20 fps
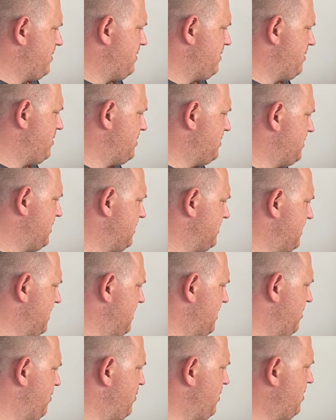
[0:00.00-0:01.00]
Just says
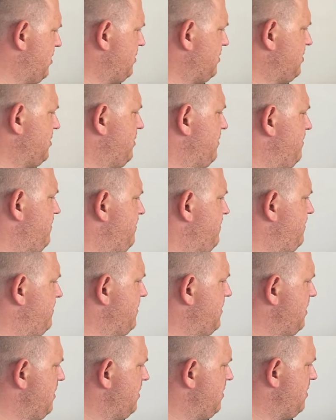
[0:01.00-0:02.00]
hello world on.
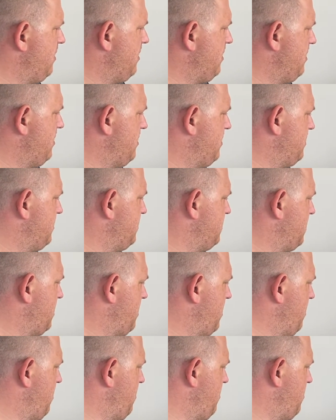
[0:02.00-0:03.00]
So
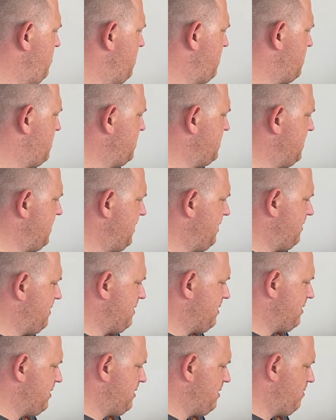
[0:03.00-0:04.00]
we can delete
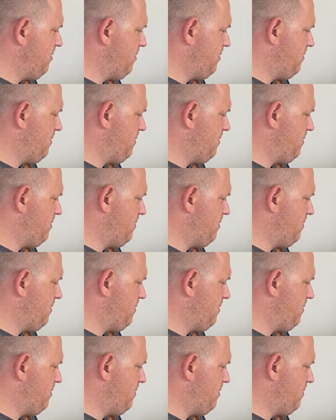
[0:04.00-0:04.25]
that now.